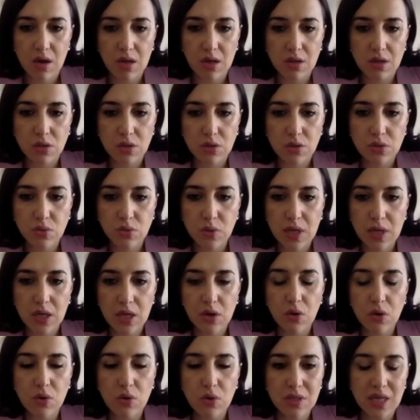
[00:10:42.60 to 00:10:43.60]
doing
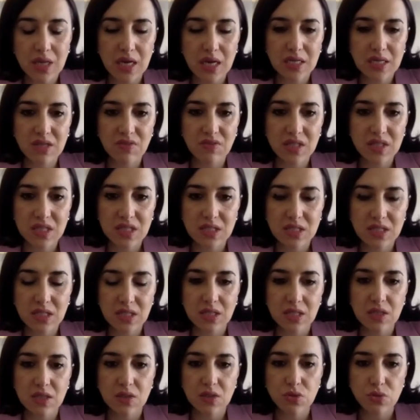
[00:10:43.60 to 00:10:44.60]
all the activities
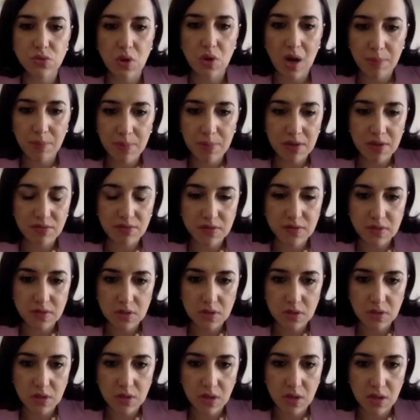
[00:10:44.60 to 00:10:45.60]
needed to uplift
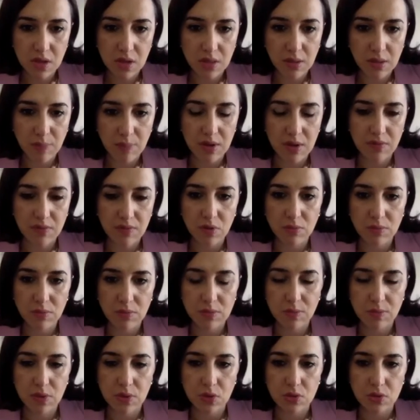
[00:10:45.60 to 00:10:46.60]
the performance,
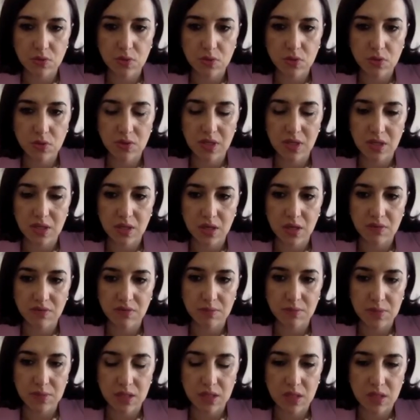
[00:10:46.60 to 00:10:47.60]
because we know that the
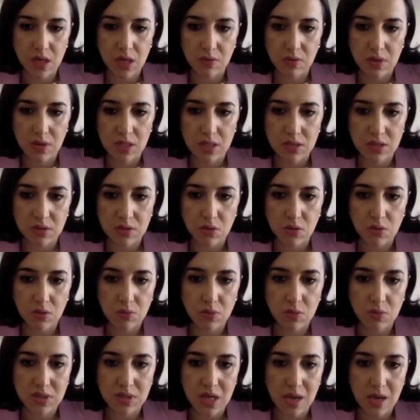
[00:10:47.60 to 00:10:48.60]
government now is
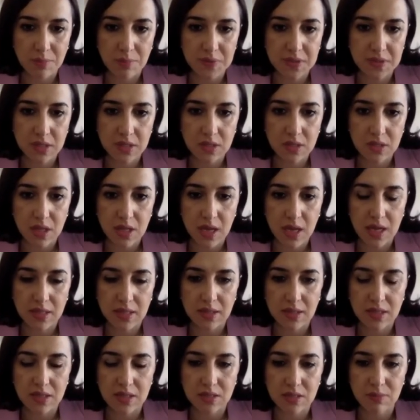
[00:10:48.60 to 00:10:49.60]
almost absent and
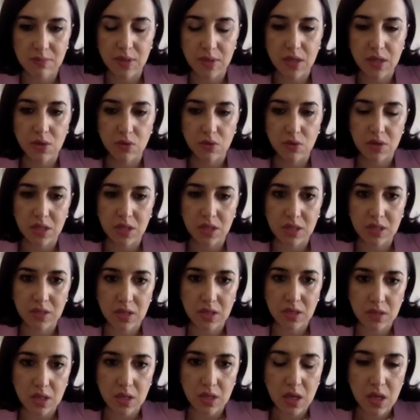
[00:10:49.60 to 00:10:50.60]
there is a big role
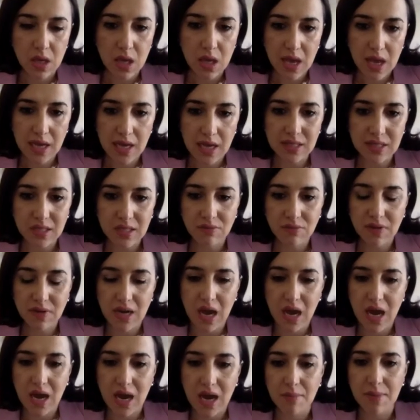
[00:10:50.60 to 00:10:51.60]
needed. And even
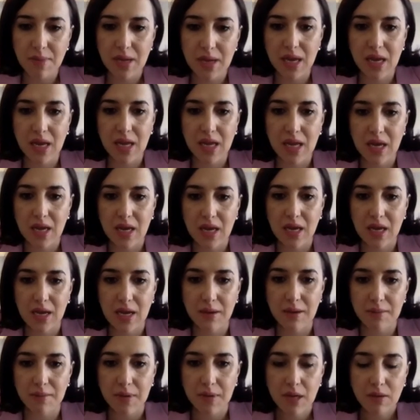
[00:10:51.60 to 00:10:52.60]

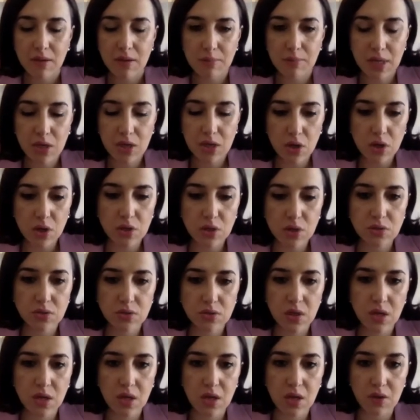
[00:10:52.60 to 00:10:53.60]
Amel, because
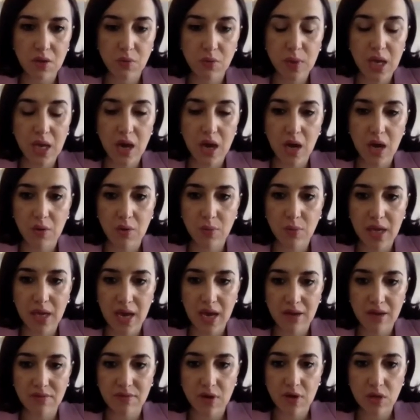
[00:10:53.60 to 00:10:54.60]
we
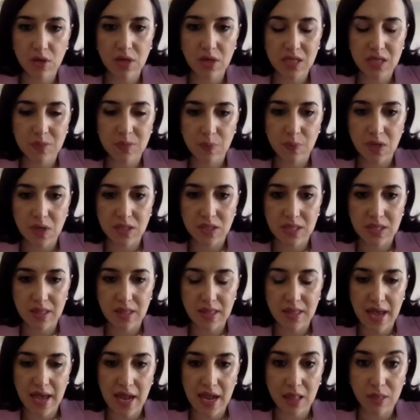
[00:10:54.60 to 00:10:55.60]
have a long experience in
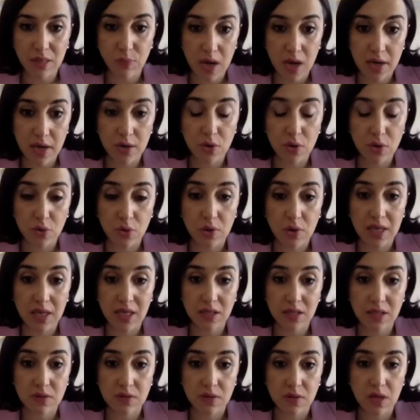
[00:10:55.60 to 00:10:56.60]
the health, we are
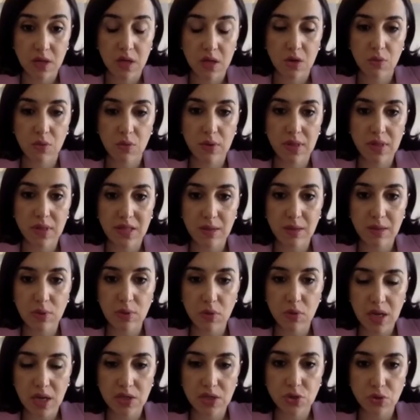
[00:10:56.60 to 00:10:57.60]
co-lead with the
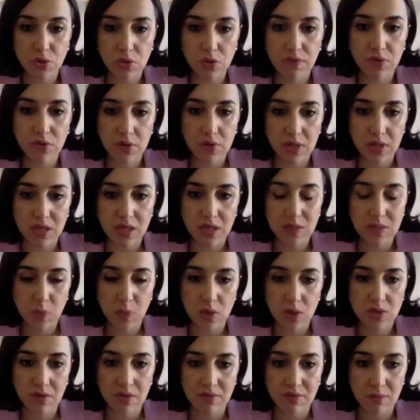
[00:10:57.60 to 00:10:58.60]
WHO for the
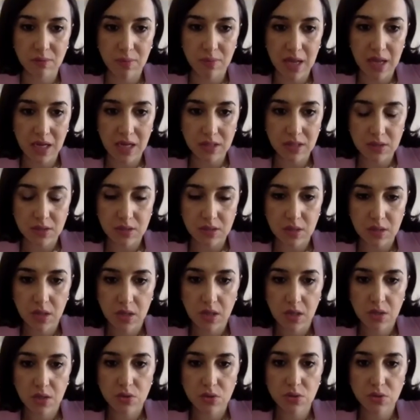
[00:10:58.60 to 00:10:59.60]
response of the blast,
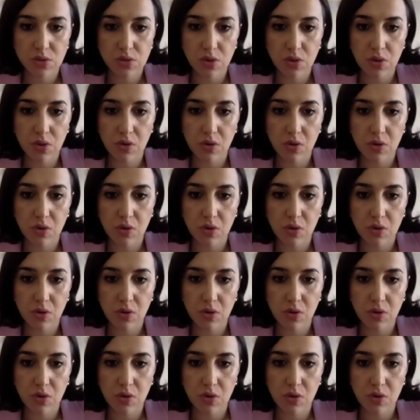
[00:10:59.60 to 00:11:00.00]
so